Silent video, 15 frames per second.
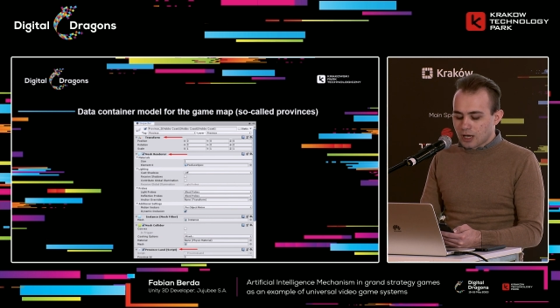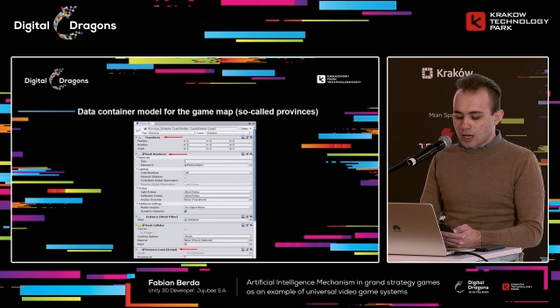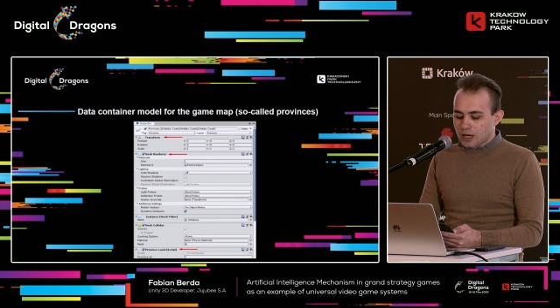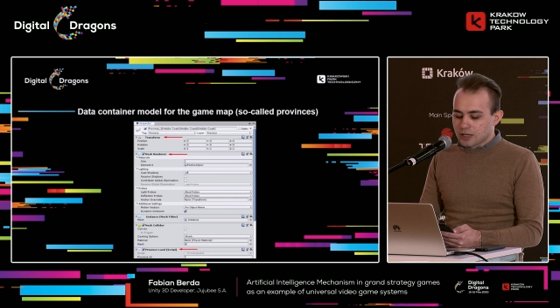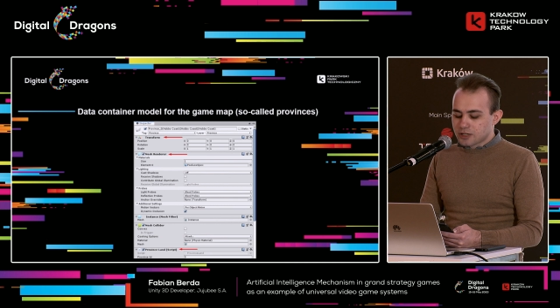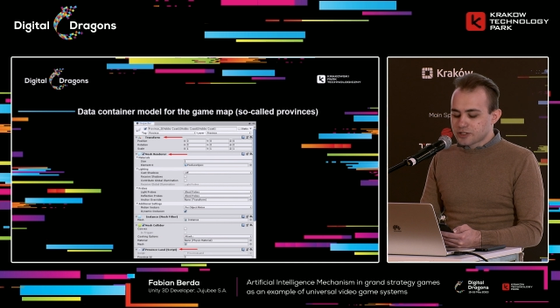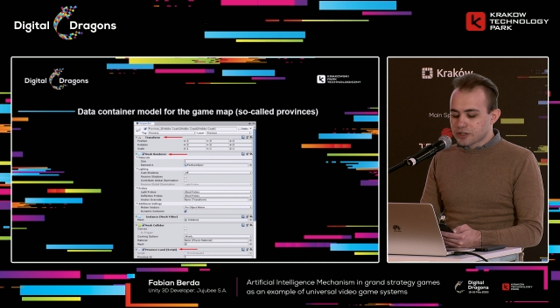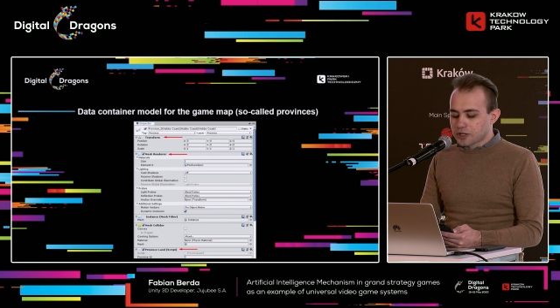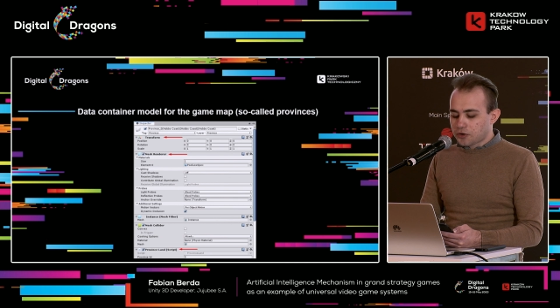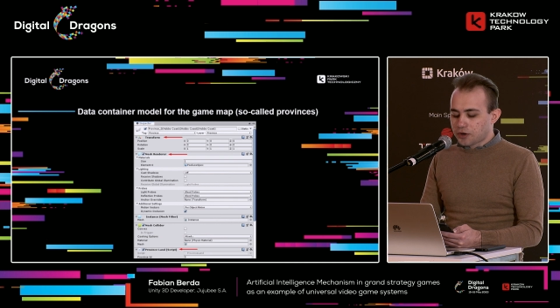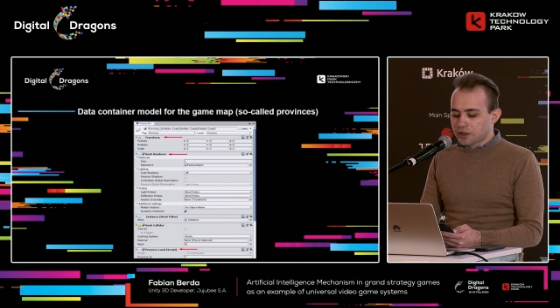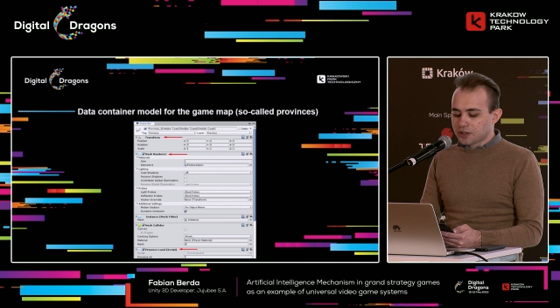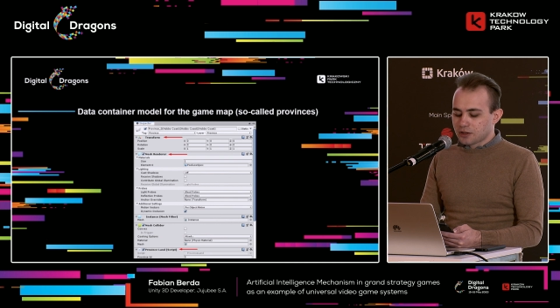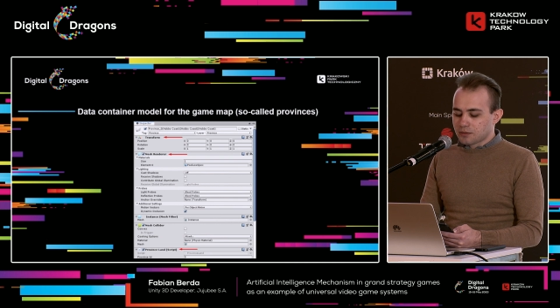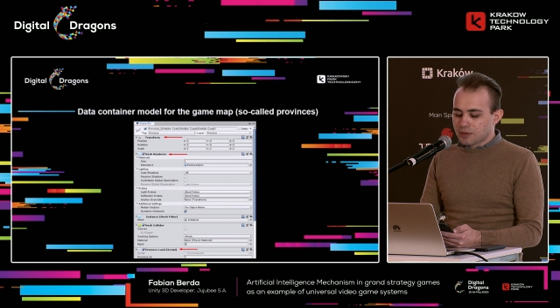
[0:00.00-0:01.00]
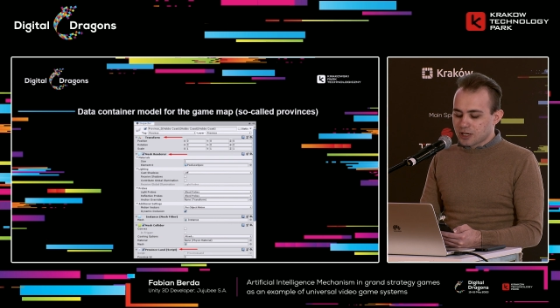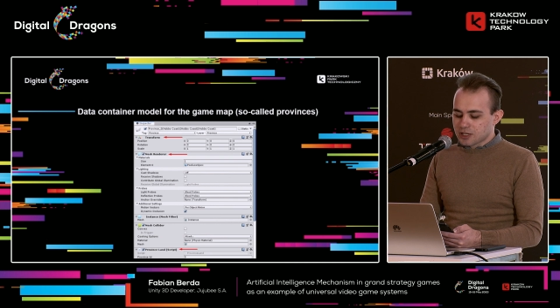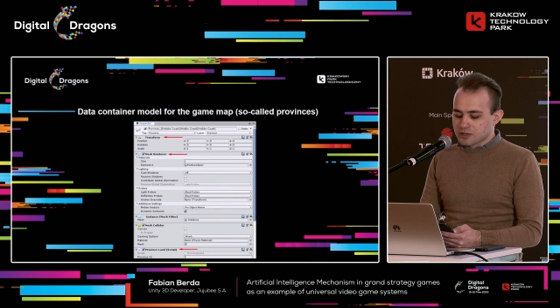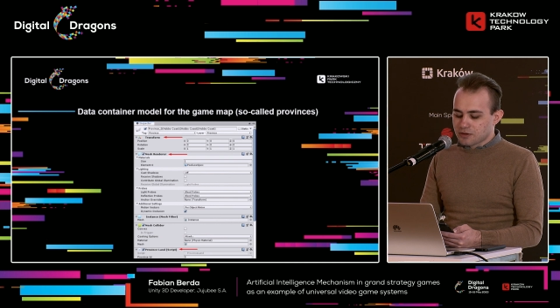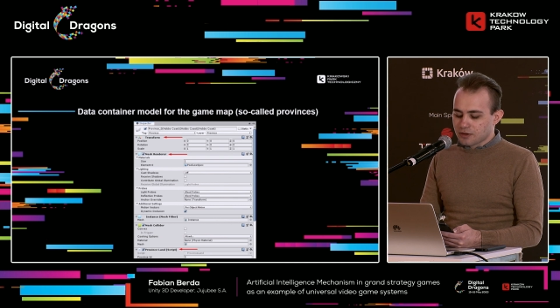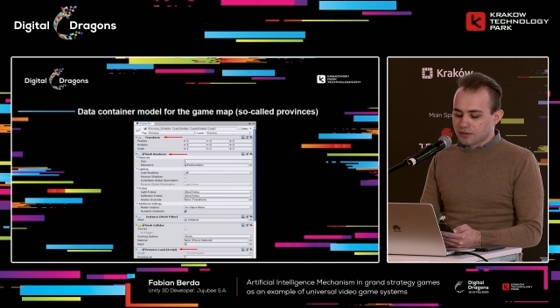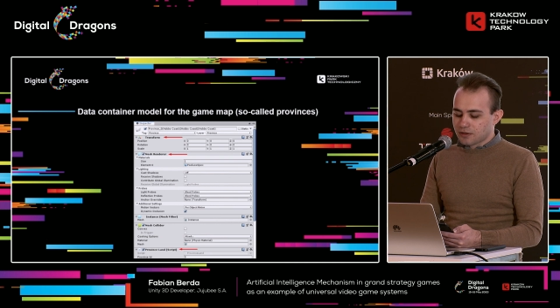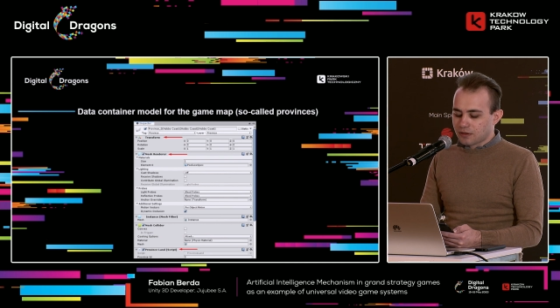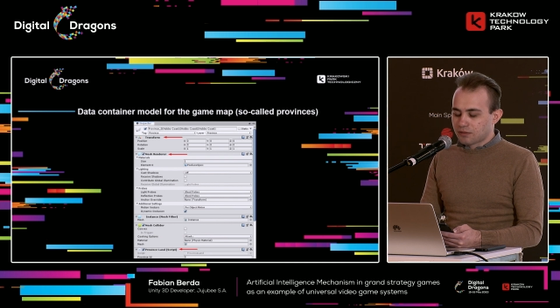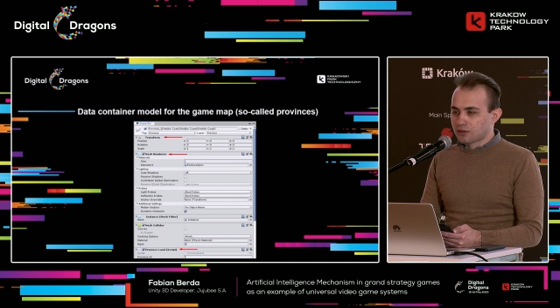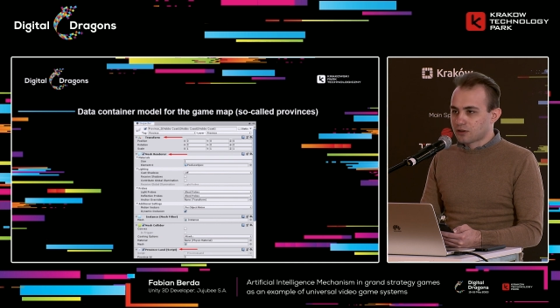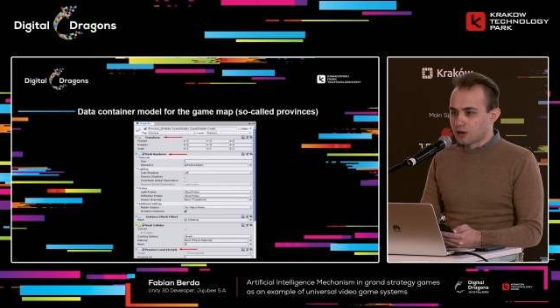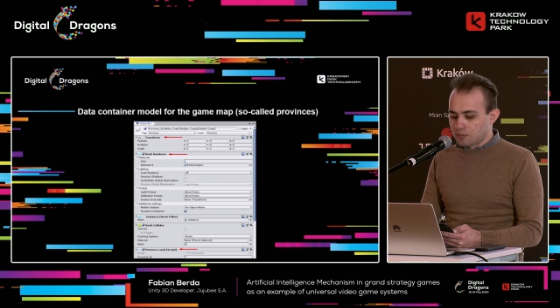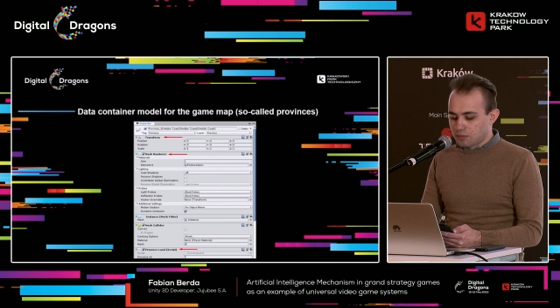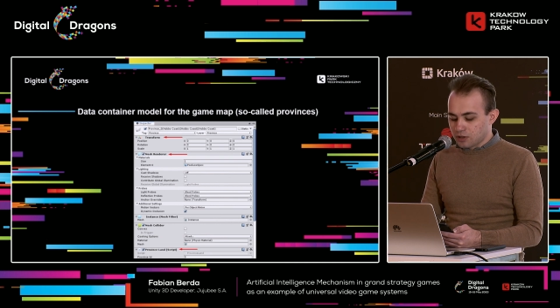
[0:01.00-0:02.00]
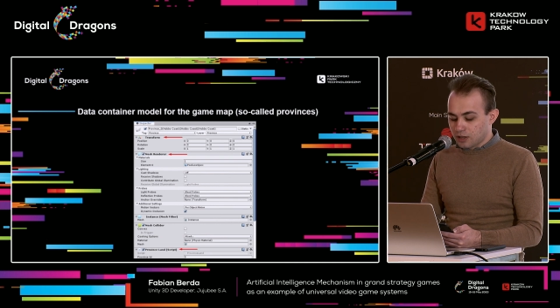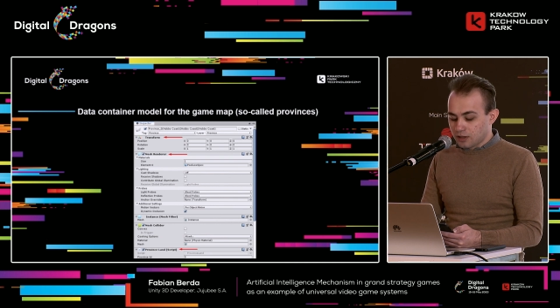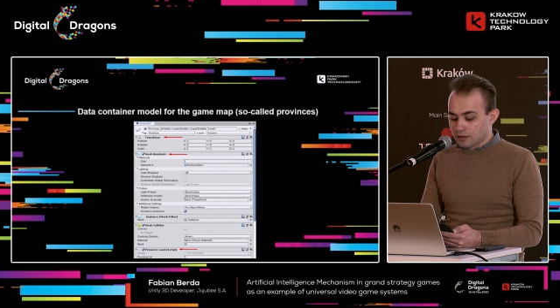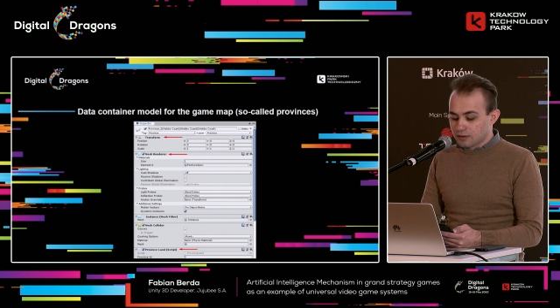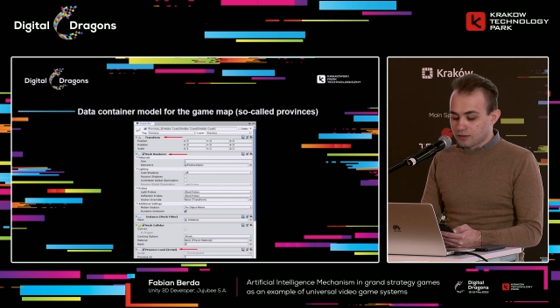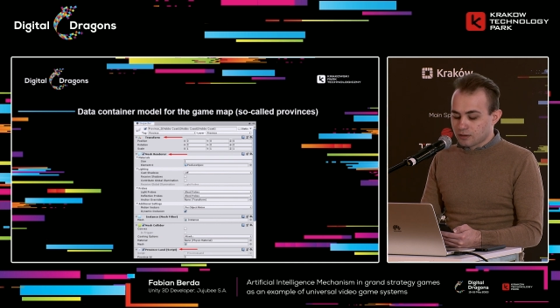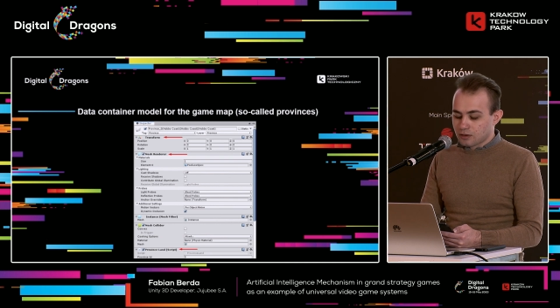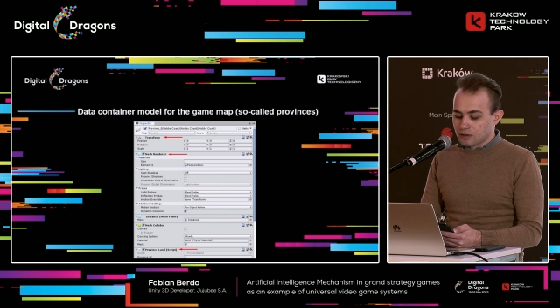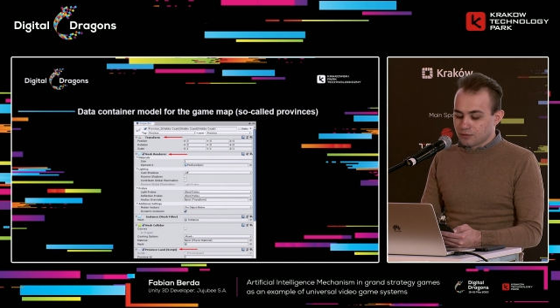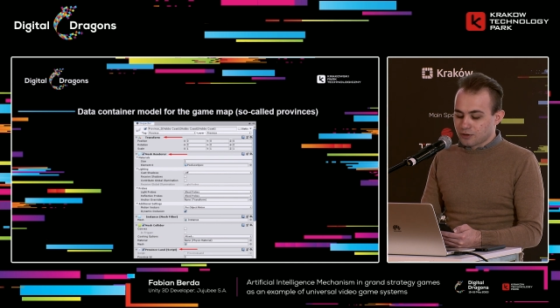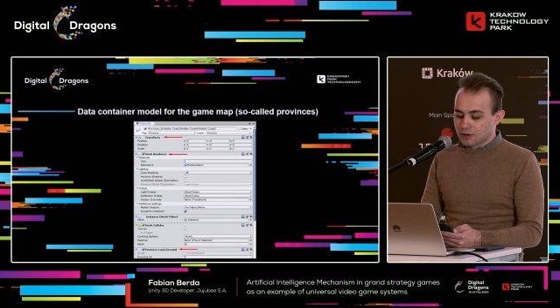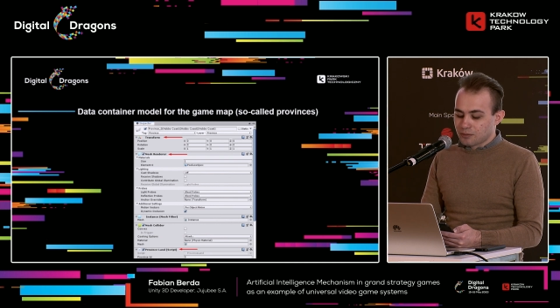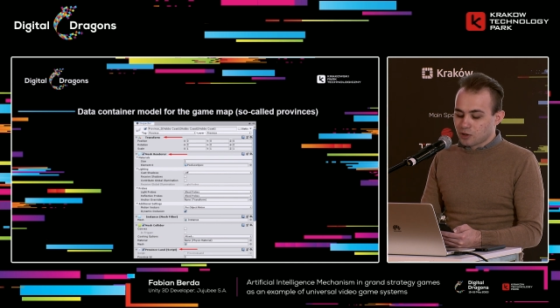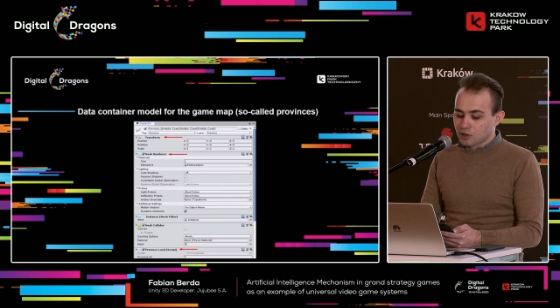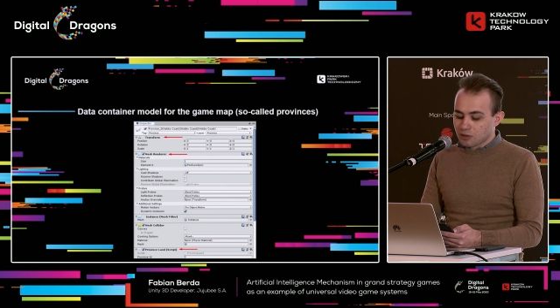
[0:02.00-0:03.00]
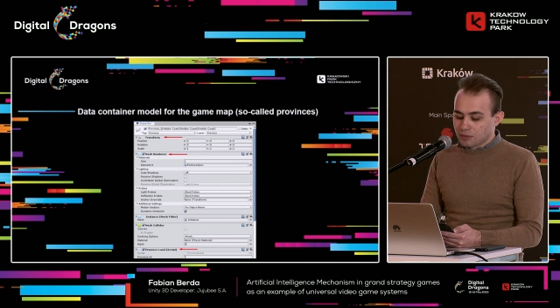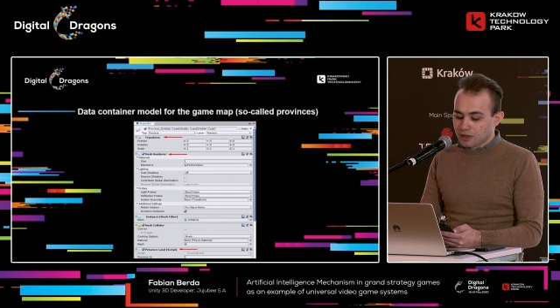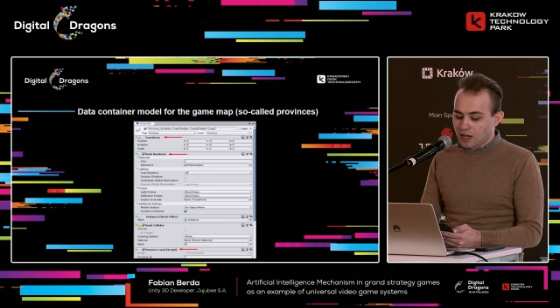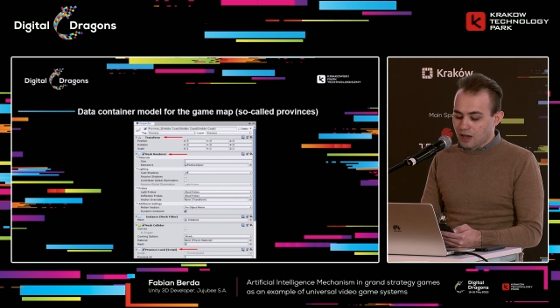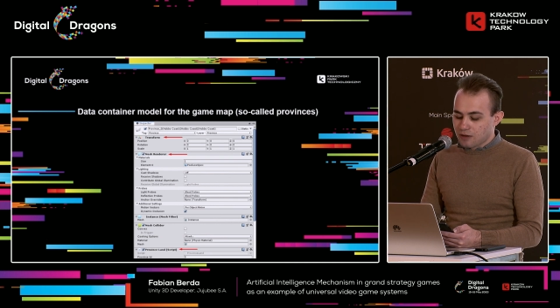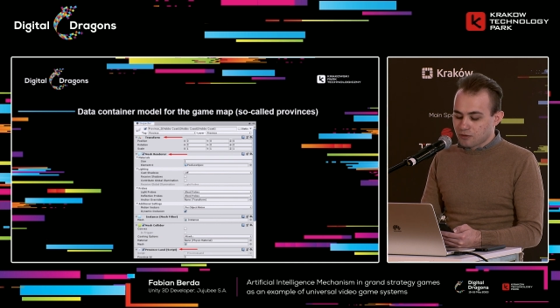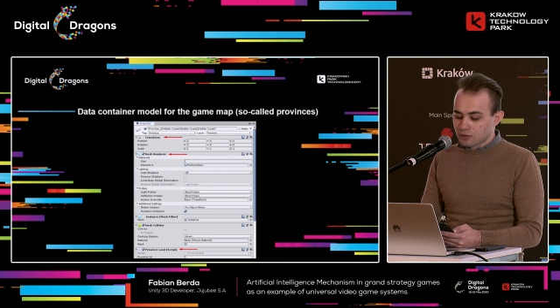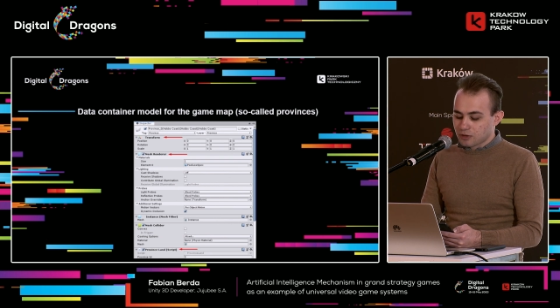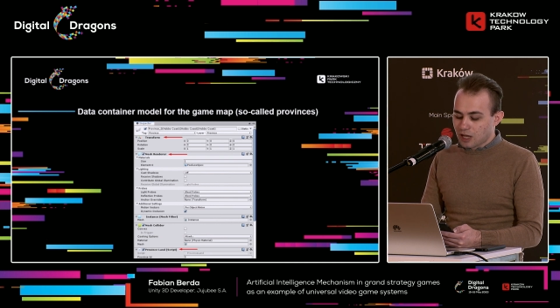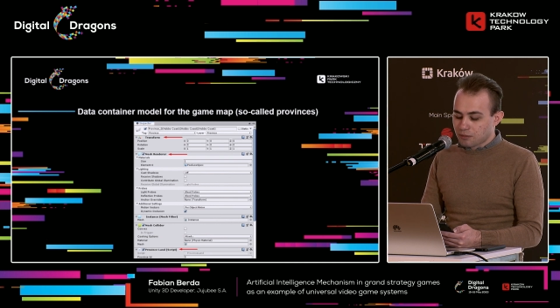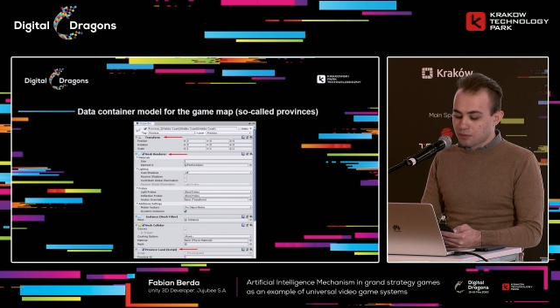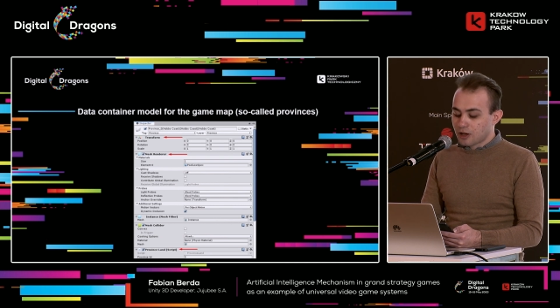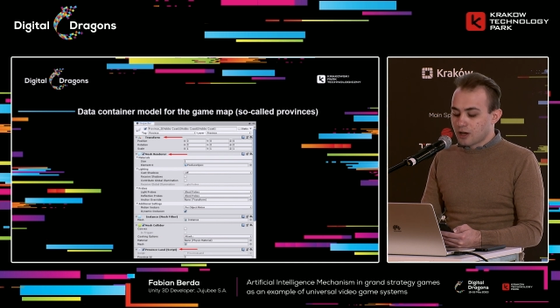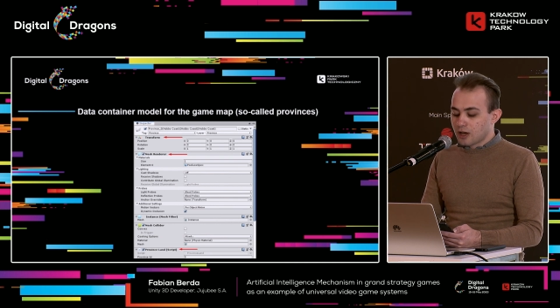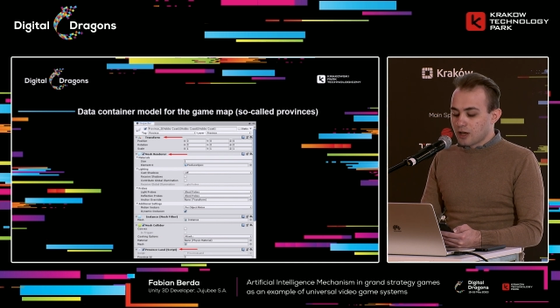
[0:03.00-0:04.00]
Each generated mesh receives components of a mono-behavior type.